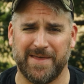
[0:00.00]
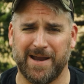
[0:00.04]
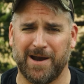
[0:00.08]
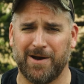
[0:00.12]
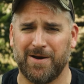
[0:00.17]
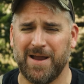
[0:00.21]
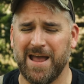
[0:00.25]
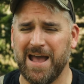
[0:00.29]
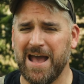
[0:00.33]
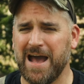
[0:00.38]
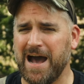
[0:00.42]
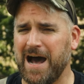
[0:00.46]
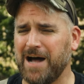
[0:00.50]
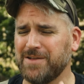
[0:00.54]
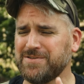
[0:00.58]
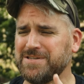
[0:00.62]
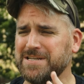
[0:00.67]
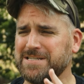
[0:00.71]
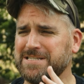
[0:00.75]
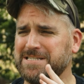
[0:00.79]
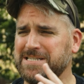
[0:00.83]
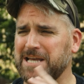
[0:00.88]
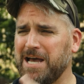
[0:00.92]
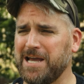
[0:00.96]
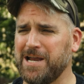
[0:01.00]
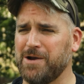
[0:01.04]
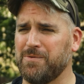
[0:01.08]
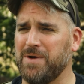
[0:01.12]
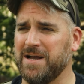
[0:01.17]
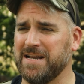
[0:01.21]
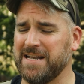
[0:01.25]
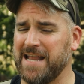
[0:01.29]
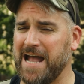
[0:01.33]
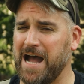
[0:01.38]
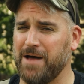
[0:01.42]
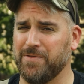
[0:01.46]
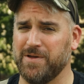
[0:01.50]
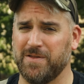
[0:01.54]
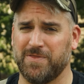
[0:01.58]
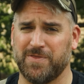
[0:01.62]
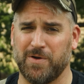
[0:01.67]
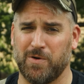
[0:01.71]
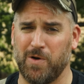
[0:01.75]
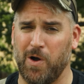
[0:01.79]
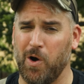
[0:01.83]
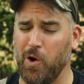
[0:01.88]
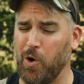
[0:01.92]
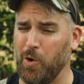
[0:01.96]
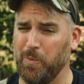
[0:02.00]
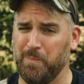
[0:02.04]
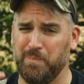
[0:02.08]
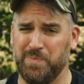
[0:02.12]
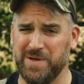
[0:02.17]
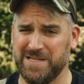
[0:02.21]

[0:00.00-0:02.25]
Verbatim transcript: there. I'll just tell you right now that their whole